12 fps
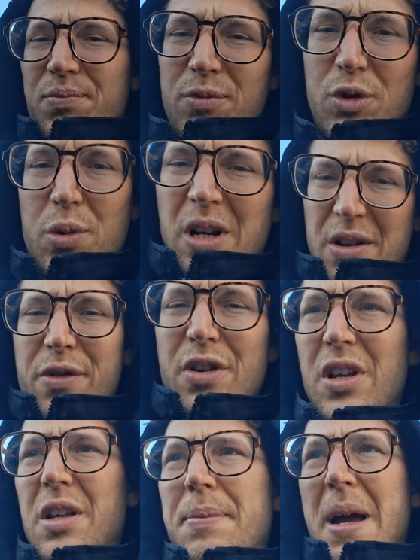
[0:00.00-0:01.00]

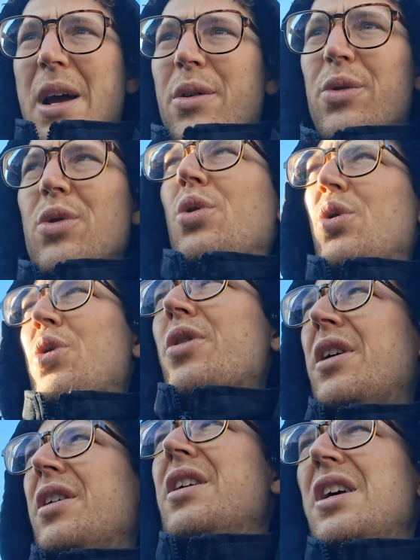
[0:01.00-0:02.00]
£20-30, or
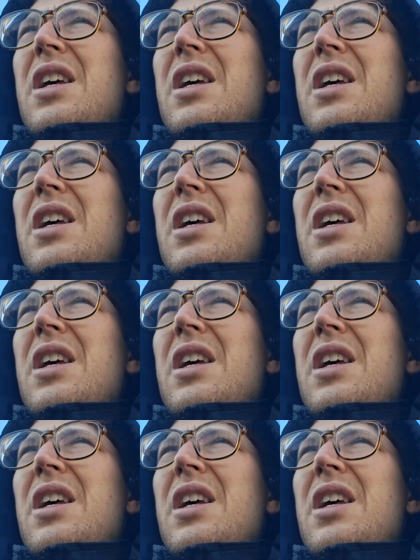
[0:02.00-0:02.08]
a,